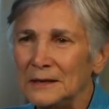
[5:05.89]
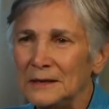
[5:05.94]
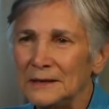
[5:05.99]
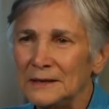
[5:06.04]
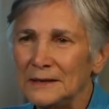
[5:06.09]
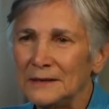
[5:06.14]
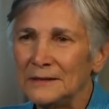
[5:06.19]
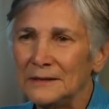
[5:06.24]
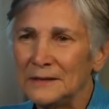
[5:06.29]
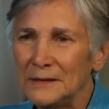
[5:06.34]

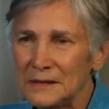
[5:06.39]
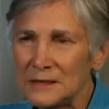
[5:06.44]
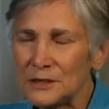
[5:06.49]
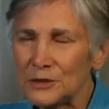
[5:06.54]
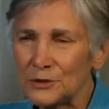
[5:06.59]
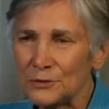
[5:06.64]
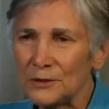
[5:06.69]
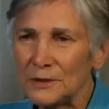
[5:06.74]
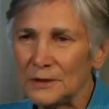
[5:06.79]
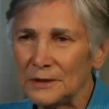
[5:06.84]
Uh, this
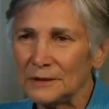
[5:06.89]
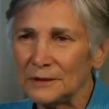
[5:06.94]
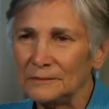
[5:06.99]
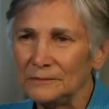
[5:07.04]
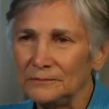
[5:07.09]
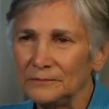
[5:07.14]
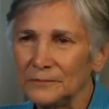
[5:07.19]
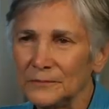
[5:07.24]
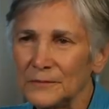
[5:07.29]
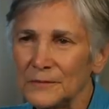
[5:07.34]
is real.
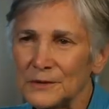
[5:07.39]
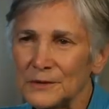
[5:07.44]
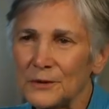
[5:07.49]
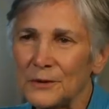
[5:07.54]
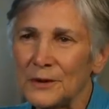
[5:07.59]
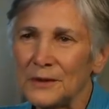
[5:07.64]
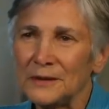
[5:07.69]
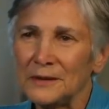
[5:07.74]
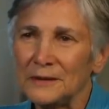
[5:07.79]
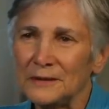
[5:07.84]

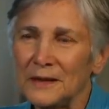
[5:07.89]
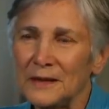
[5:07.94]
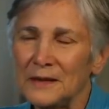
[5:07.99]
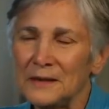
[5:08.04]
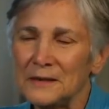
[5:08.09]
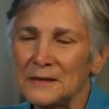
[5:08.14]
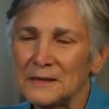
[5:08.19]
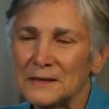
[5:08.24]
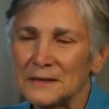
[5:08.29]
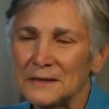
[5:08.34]
So I think
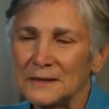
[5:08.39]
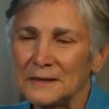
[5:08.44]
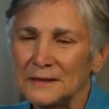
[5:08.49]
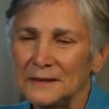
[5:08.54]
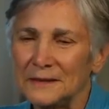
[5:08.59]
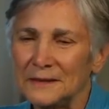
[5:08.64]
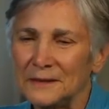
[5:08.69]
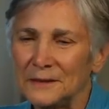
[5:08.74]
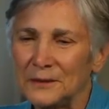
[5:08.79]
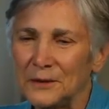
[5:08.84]
that is
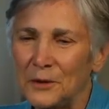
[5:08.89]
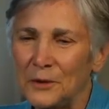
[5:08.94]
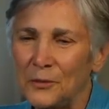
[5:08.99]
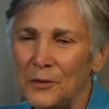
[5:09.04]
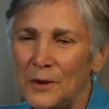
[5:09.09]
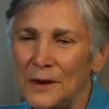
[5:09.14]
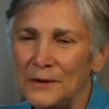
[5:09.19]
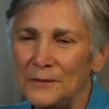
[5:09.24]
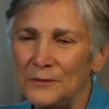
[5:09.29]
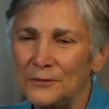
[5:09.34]
a, a, a
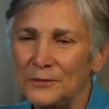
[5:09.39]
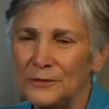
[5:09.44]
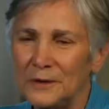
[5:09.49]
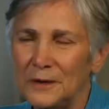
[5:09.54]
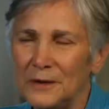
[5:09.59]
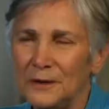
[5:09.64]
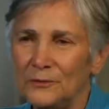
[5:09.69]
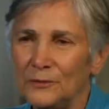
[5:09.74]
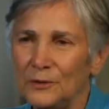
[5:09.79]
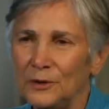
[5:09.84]
way of
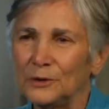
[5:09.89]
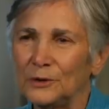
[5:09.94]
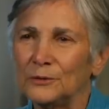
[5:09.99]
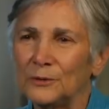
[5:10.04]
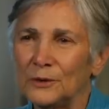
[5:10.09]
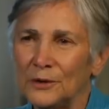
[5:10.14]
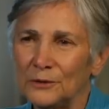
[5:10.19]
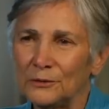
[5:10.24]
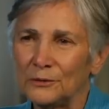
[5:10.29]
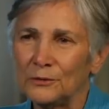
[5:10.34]

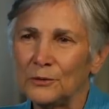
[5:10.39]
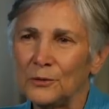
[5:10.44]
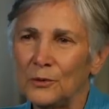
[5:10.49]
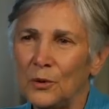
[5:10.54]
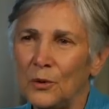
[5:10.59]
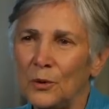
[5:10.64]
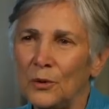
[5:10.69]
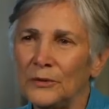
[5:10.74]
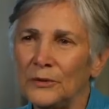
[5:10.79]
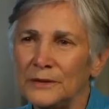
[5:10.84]
filtering through
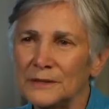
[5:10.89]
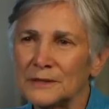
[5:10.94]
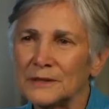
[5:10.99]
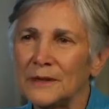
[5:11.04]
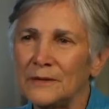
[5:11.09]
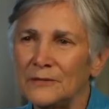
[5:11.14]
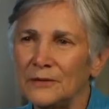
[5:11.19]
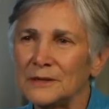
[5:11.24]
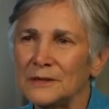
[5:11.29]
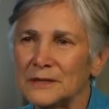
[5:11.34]
all these
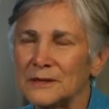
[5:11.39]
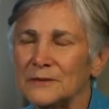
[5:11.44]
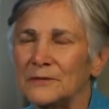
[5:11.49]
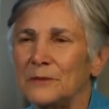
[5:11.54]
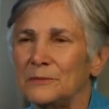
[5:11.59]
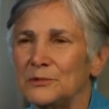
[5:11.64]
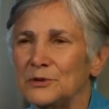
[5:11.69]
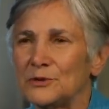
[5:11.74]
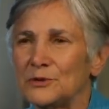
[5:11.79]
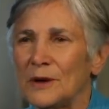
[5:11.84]
levels of
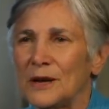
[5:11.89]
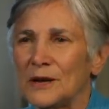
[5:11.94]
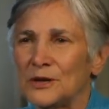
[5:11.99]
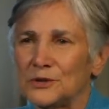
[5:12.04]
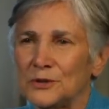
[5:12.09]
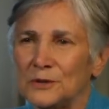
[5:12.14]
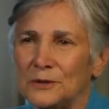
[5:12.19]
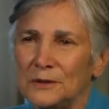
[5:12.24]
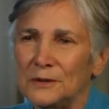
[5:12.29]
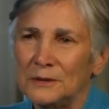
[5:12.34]

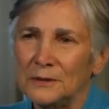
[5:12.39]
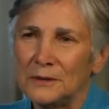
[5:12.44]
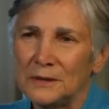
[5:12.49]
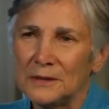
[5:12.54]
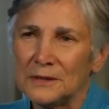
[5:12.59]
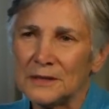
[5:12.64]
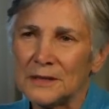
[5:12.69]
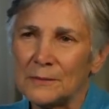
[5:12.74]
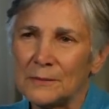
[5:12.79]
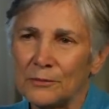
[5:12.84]
abstraction
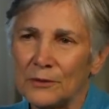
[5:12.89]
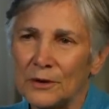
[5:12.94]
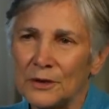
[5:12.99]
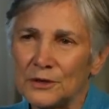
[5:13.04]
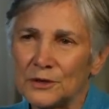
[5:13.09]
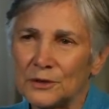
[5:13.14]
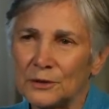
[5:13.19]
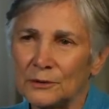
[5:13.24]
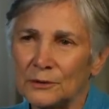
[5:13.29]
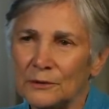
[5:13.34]
that separate
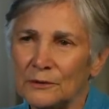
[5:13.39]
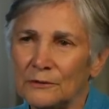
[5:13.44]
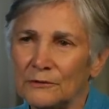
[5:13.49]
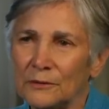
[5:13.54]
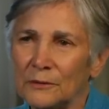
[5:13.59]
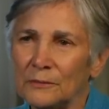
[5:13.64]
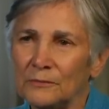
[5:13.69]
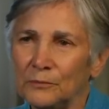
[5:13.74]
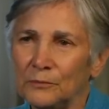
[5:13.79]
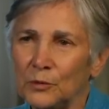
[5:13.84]
children
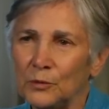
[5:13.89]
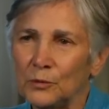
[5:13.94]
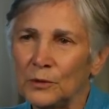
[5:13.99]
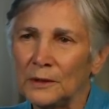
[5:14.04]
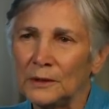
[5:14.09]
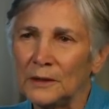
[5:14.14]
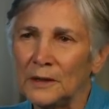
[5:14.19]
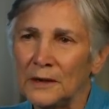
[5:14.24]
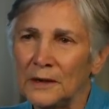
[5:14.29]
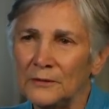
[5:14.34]
from
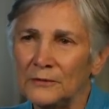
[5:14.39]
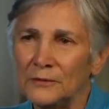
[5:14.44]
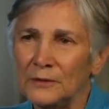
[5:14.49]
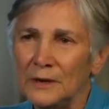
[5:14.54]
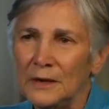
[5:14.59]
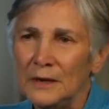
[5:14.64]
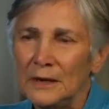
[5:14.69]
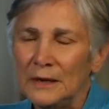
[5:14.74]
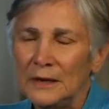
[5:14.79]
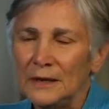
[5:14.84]
real life.
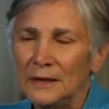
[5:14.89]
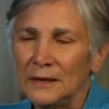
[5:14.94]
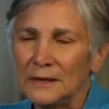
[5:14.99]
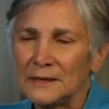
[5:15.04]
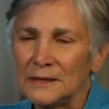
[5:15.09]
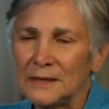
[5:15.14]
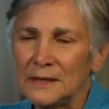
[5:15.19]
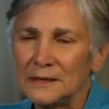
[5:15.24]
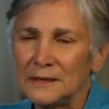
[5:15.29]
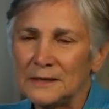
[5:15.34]
In a
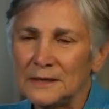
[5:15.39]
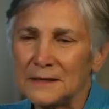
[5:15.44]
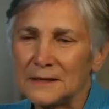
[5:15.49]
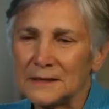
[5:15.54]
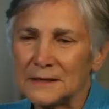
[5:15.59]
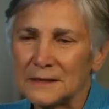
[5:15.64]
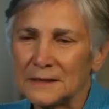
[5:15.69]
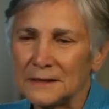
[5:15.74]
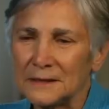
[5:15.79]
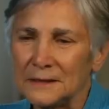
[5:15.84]
sense,
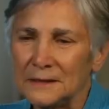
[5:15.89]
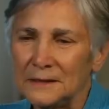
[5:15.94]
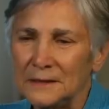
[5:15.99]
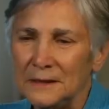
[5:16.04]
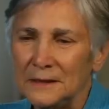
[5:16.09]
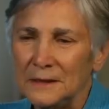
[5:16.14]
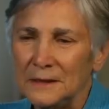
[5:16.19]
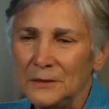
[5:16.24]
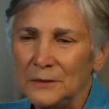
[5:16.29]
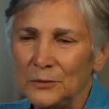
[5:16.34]
it's uh,
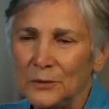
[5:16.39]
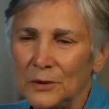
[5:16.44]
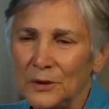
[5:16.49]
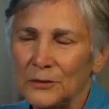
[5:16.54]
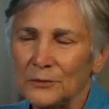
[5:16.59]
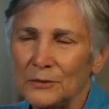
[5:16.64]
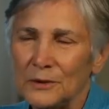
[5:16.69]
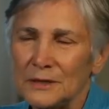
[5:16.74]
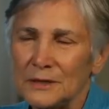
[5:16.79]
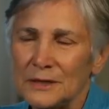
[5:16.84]
one
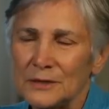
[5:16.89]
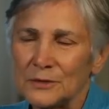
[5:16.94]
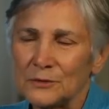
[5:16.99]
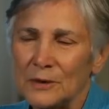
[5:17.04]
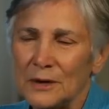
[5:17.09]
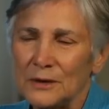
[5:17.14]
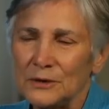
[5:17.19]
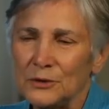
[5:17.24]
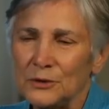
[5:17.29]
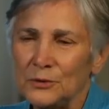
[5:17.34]
of the reasons
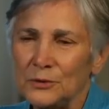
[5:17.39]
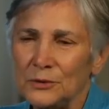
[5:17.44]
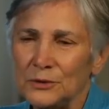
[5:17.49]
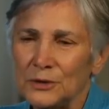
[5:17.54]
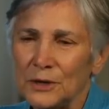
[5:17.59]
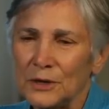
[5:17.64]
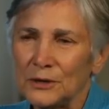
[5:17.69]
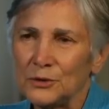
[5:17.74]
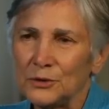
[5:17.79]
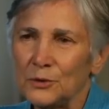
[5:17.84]
why du
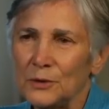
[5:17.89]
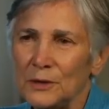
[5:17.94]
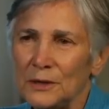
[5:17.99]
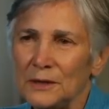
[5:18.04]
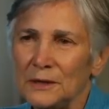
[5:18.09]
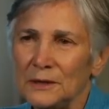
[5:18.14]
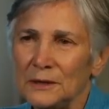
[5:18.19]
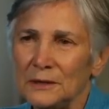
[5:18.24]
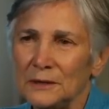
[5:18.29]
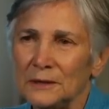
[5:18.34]
John
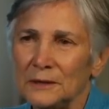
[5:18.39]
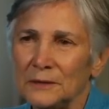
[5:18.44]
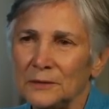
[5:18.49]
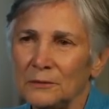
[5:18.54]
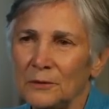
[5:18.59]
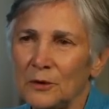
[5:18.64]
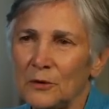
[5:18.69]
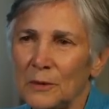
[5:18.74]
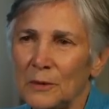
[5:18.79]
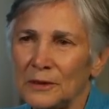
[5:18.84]
Dewey uh,
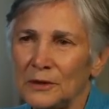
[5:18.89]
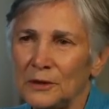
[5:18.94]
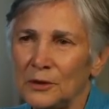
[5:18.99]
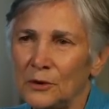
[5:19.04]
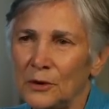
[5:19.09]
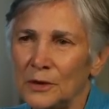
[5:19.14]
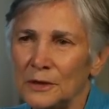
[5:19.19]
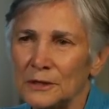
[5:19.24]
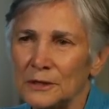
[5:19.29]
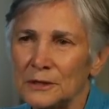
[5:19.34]
wrote about the
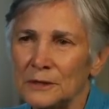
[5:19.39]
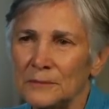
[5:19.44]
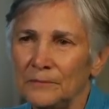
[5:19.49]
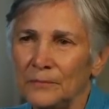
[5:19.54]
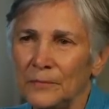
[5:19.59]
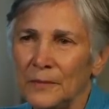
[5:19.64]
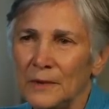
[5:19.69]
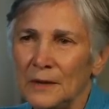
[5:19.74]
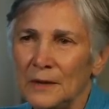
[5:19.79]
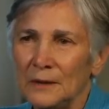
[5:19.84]
arts,
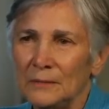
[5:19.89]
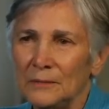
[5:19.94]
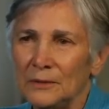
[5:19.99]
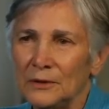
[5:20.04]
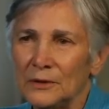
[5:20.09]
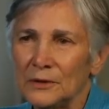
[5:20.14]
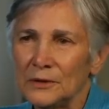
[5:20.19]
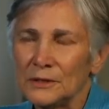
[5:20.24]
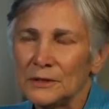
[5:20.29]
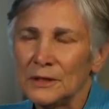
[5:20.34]

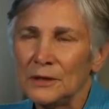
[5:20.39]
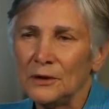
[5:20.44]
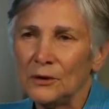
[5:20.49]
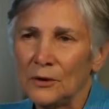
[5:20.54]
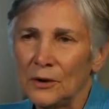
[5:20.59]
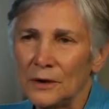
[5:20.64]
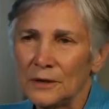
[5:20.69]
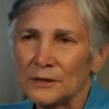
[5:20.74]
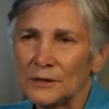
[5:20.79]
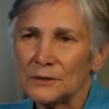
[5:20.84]
because the
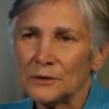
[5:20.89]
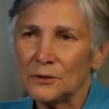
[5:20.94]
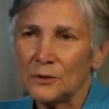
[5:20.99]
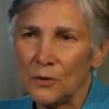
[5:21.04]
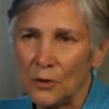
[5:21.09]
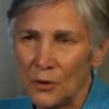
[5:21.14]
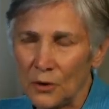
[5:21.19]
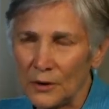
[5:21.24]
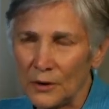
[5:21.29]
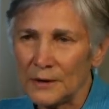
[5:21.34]
arts
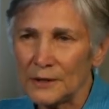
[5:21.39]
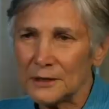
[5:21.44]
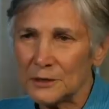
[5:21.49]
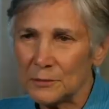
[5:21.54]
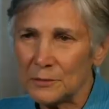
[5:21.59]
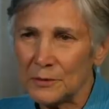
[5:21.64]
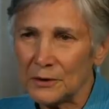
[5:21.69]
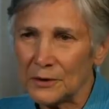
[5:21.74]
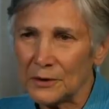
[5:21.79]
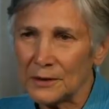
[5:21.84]
are
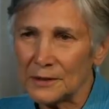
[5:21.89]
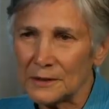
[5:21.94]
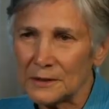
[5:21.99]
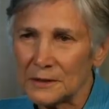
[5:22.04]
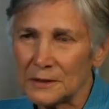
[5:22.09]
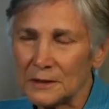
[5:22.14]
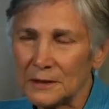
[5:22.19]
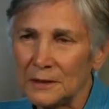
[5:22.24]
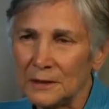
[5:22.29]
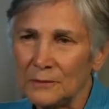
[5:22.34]

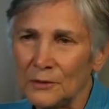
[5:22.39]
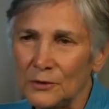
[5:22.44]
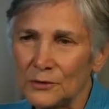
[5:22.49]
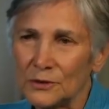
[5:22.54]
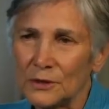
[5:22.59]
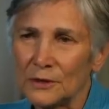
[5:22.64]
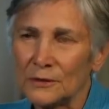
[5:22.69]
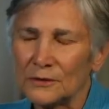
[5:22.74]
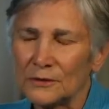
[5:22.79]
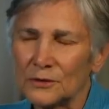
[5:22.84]
experience, and
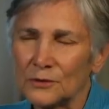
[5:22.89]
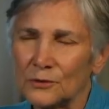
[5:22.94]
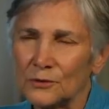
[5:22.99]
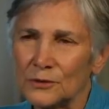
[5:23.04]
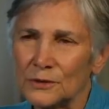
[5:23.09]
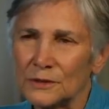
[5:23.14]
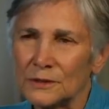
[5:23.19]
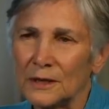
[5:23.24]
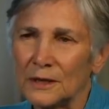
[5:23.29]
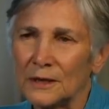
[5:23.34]
most other
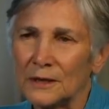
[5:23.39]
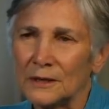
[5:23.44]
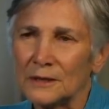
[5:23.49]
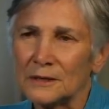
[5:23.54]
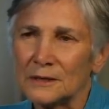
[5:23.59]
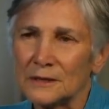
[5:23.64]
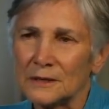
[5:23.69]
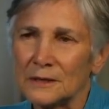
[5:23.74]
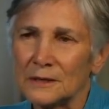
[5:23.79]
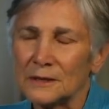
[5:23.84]
school
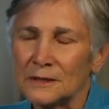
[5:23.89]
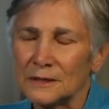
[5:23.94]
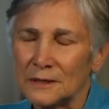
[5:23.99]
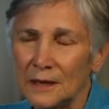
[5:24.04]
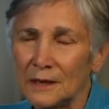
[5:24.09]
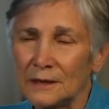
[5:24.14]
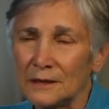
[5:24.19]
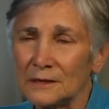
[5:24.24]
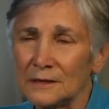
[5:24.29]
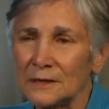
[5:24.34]
studies,
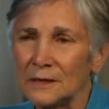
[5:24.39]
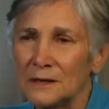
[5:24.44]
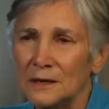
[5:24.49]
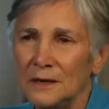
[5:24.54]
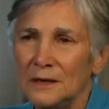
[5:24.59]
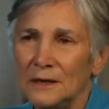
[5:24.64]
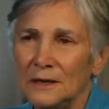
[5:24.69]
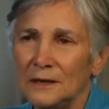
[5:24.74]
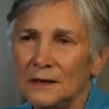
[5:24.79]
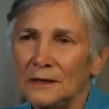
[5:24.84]
studies
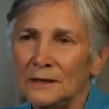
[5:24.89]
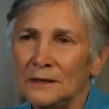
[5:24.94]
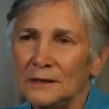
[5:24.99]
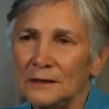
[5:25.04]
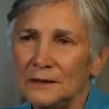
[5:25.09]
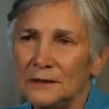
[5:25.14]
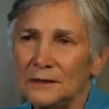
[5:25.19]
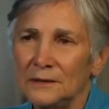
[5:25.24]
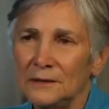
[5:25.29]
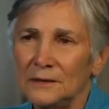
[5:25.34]

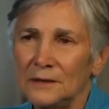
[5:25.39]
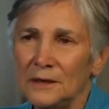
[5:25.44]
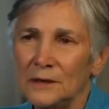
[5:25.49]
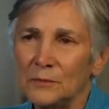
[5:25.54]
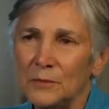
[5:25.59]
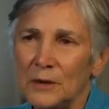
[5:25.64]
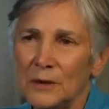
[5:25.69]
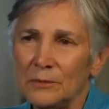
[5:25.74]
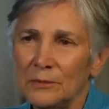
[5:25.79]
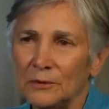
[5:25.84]
uh,
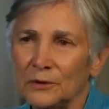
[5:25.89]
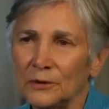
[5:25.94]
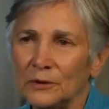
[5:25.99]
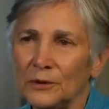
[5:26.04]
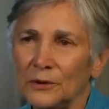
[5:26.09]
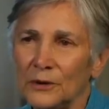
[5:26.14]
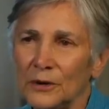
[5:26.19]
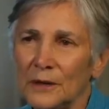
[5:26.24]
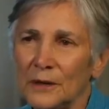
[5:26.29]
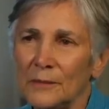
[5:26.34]
young people are
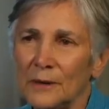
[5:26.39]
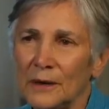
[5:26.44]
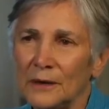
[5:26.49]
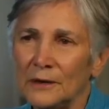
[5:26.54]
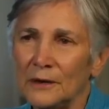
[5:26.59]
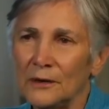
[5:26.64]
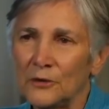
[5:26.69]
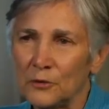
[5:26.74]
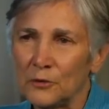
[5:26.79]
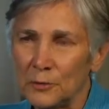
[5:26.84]
learning
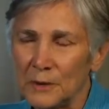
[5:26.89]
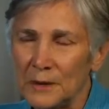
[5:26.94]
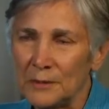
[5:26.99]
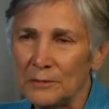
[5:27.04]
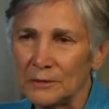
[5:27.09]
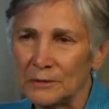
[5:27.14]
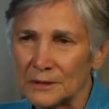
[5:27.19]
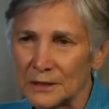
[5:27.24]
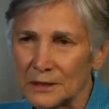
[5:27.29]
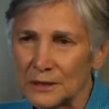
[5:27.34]
about other
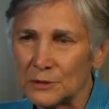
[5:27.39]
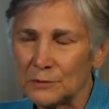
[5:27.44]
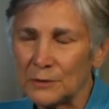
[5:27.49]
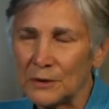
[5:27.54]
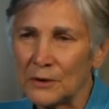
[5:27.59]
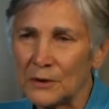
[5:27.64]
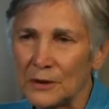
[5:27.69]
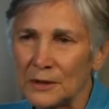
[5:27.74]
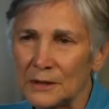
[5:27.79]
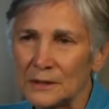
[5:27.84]
people's
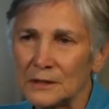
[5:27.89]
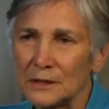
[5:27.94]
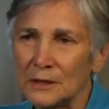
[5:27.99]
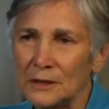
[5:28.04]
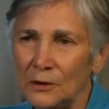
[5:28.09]
experience.